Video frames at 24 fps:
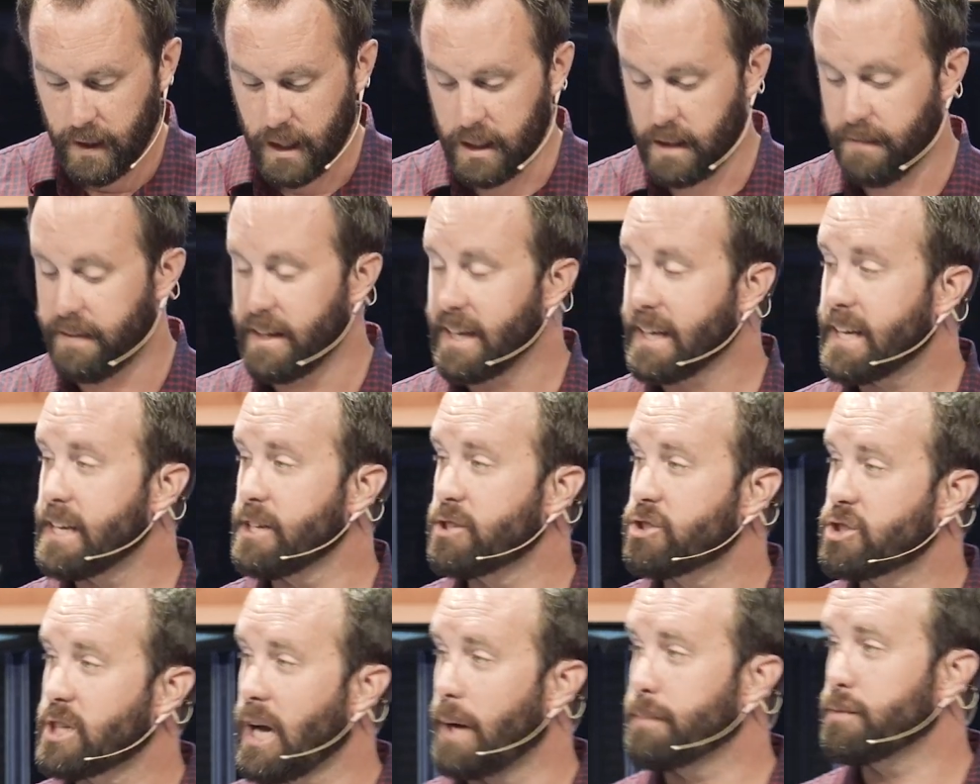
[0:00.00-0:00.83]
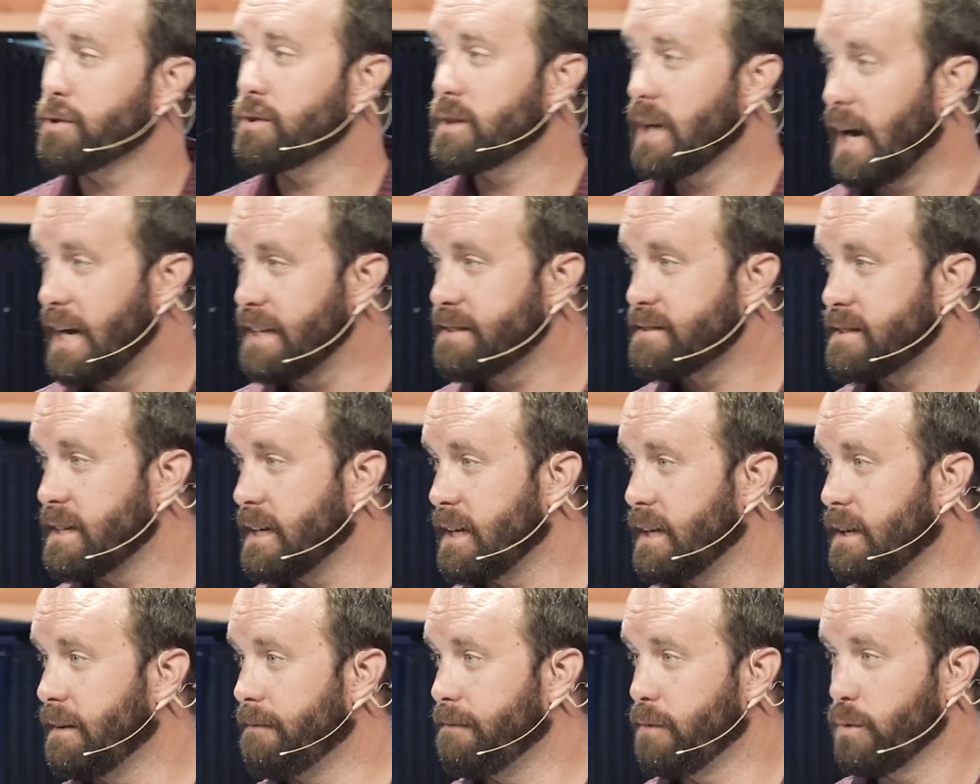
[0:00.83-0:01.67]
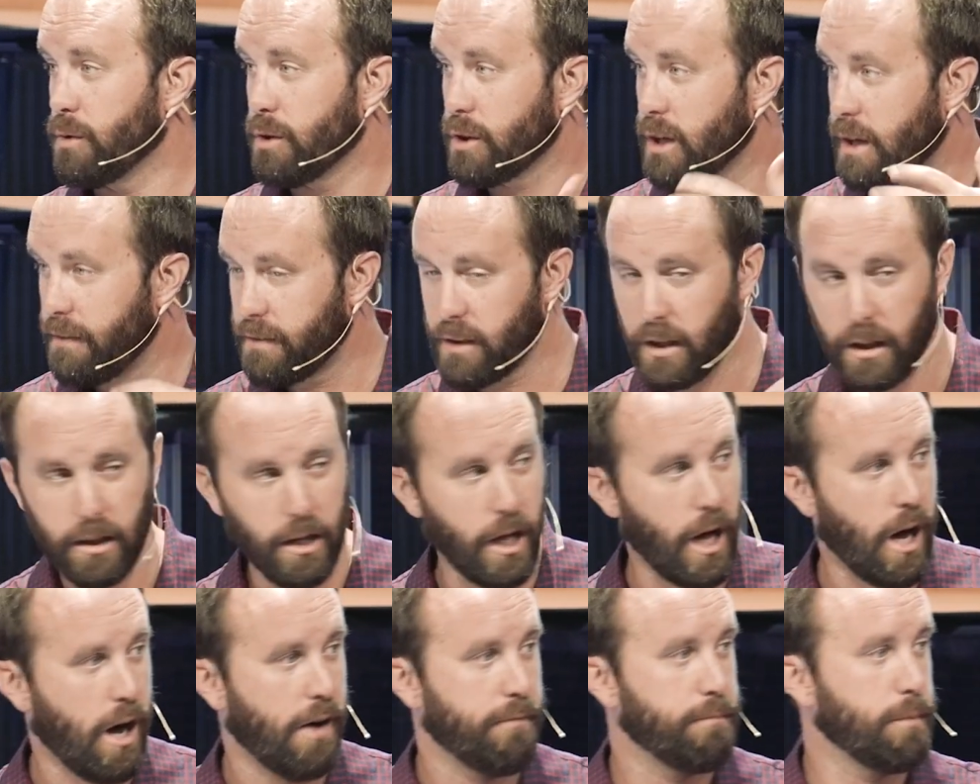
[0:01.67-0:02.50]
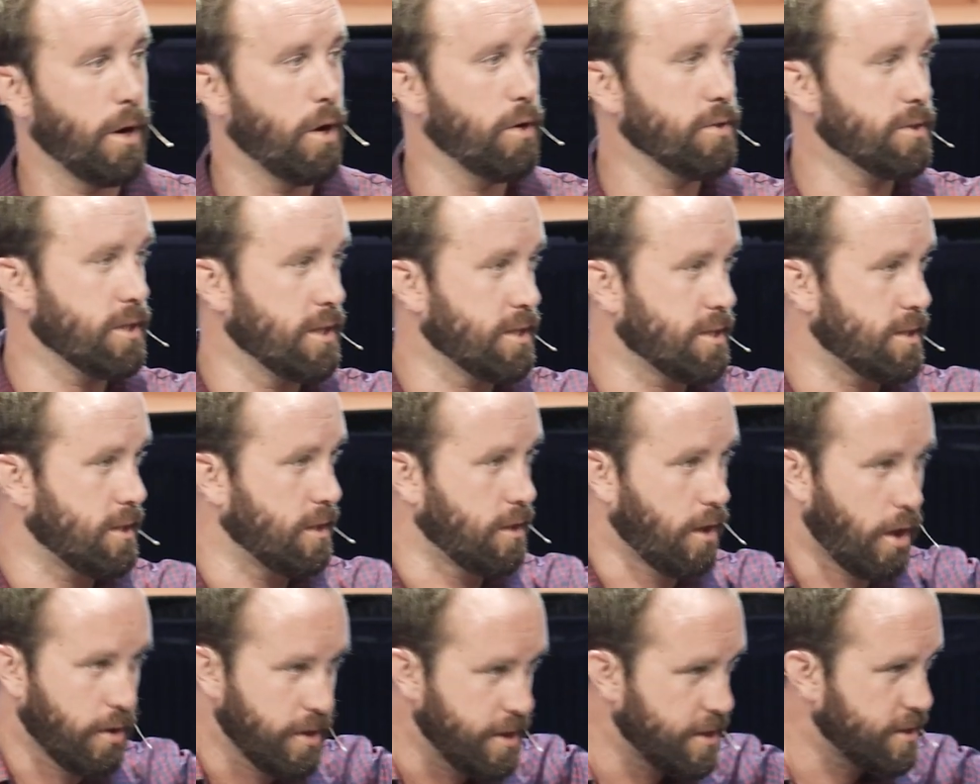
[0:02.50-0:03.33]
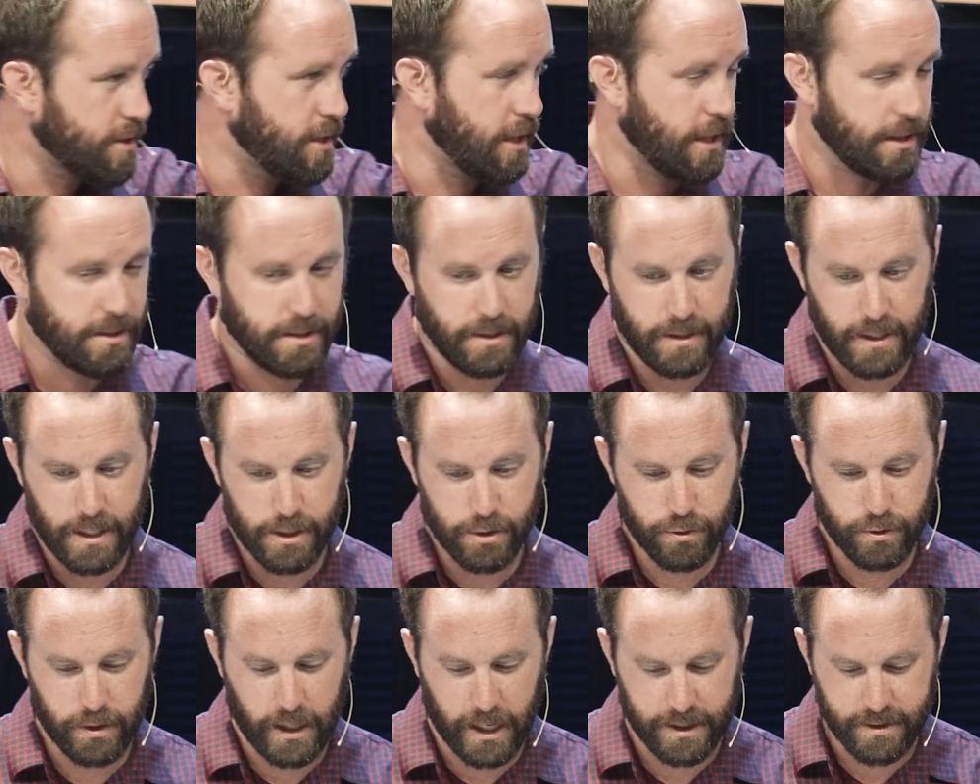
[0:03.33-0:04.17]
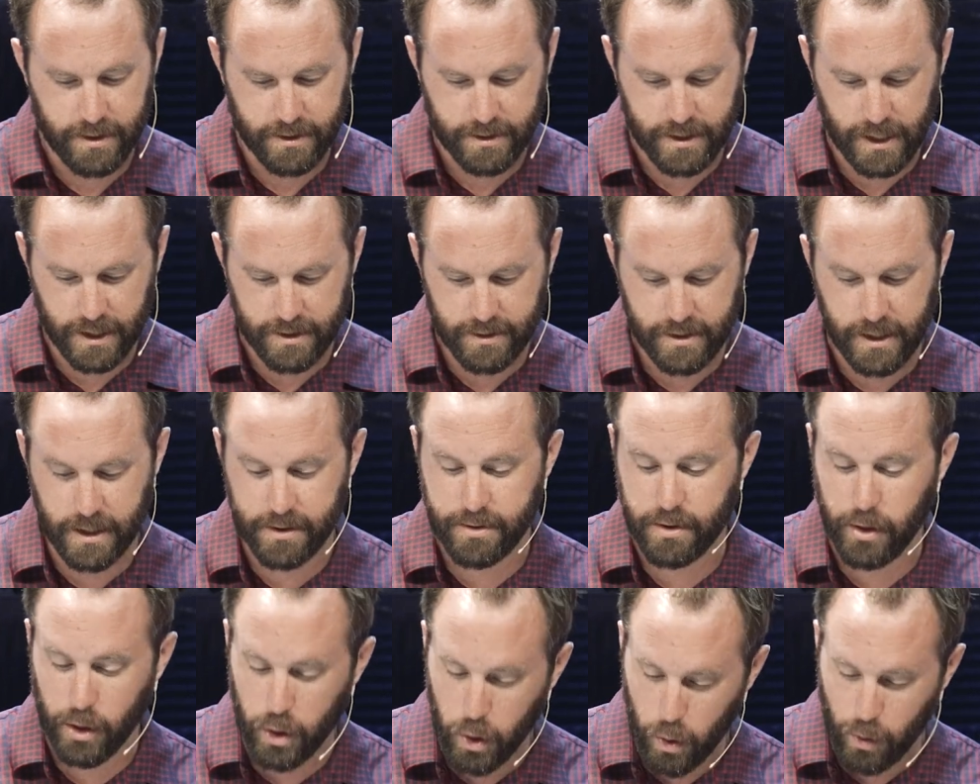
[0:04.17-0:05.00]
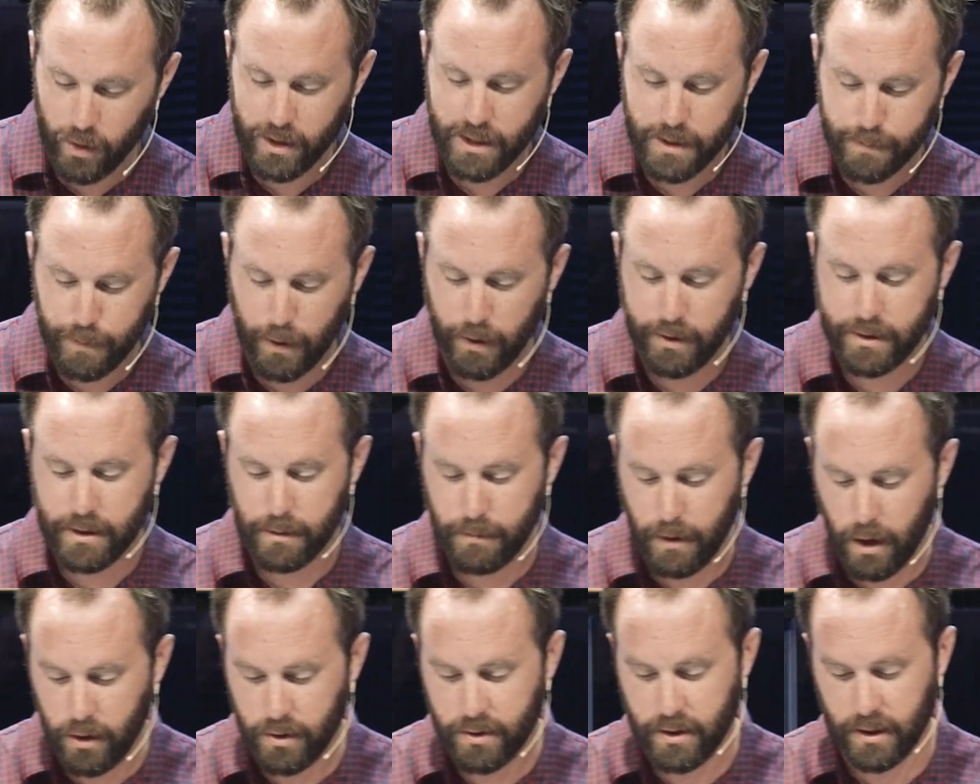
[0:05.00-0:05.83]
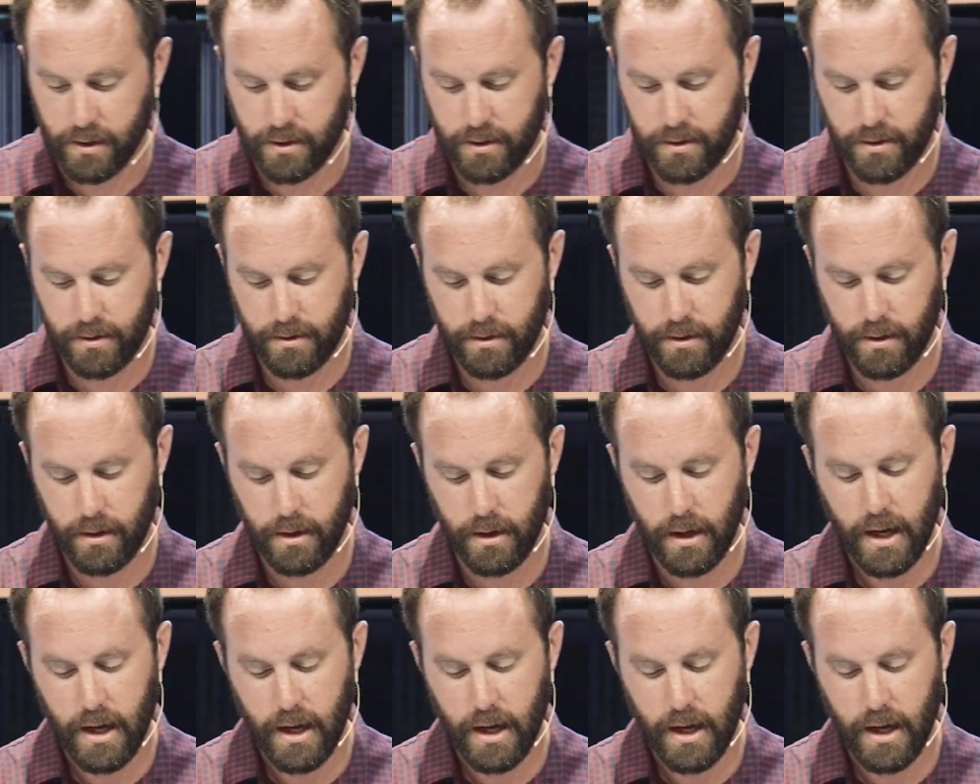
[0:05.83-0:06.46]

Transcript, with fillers: In Leviticus chapter 19, when they're given the law of Moses and all these things to the Israelites, it says this The Lord spoke to Moses,